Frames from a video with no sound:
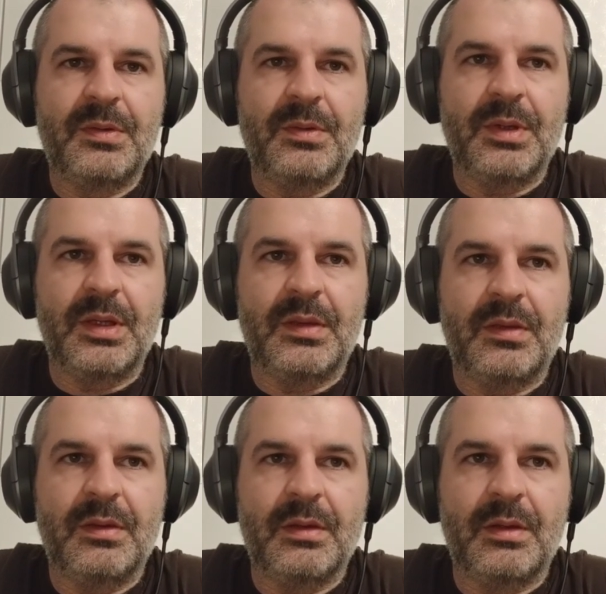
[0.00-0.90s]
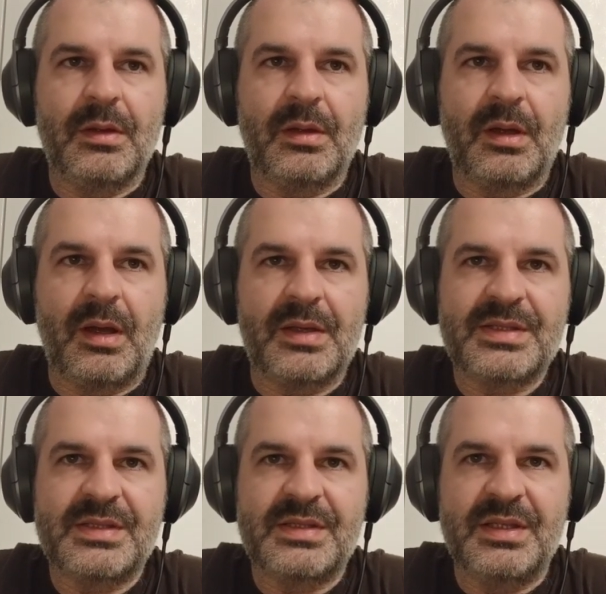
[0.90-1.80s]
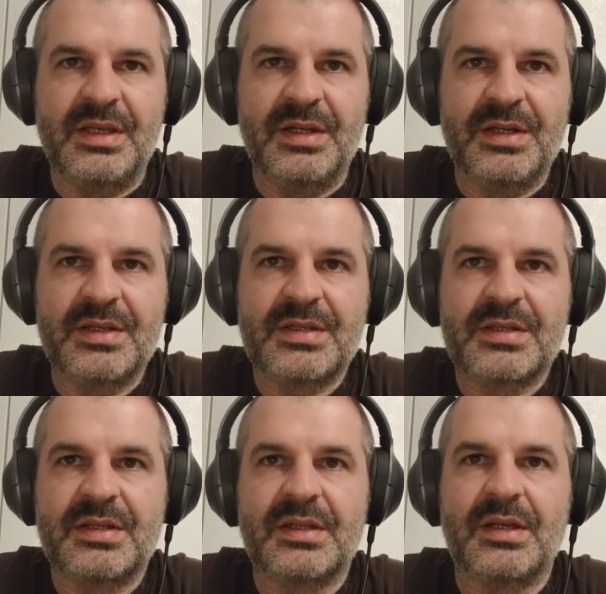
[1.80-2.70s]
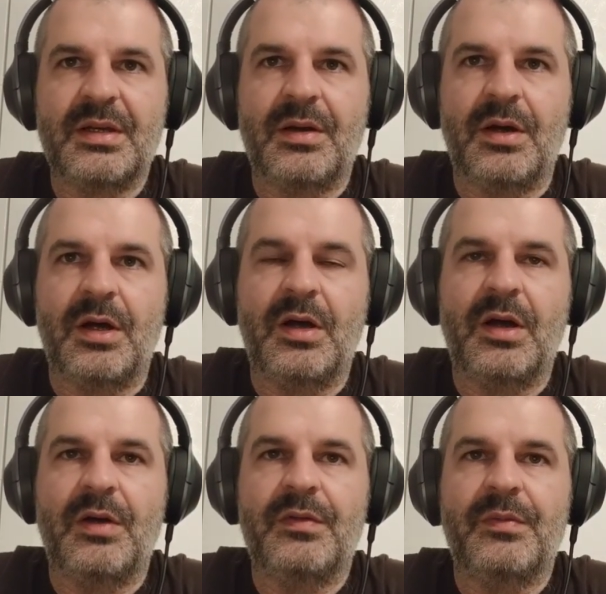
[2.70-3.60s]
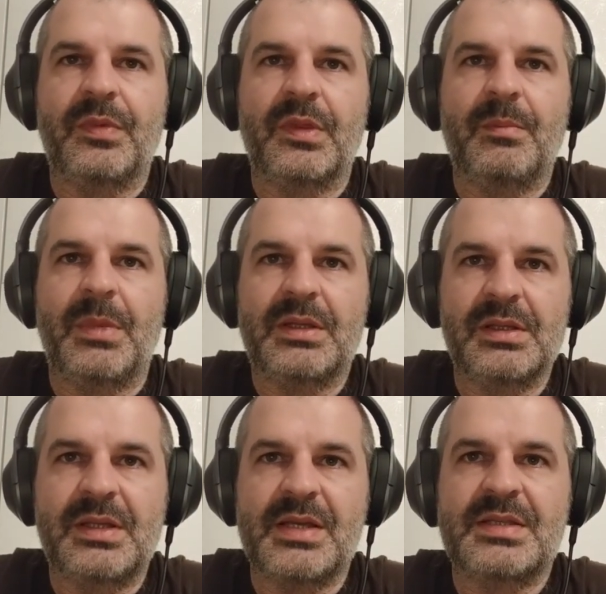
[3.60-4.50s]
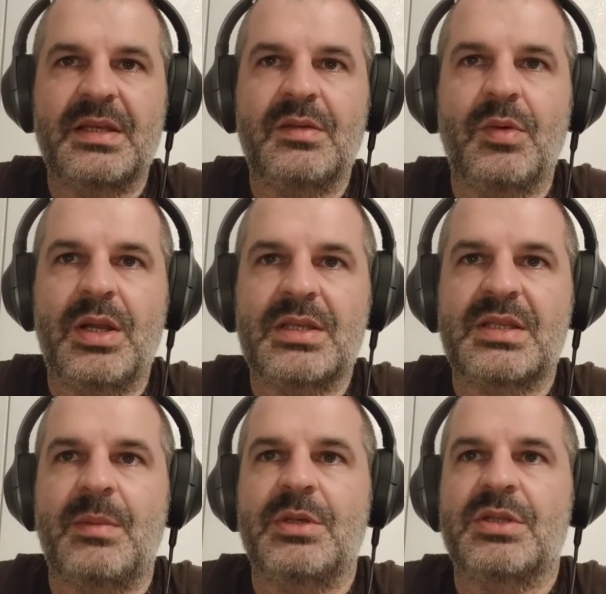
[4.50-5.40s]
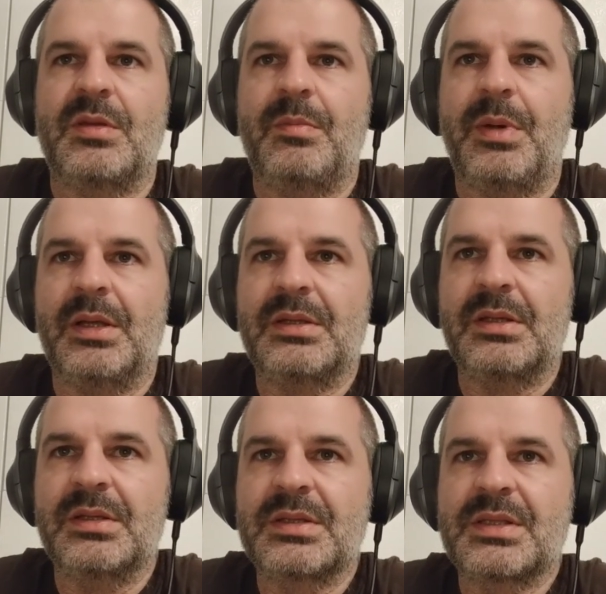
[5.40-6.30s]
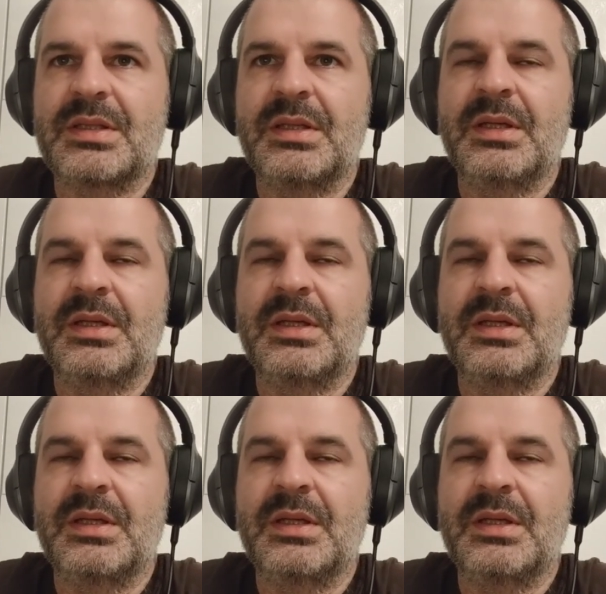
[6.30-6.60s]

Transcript: with a series of battle-tested, well-established patterns.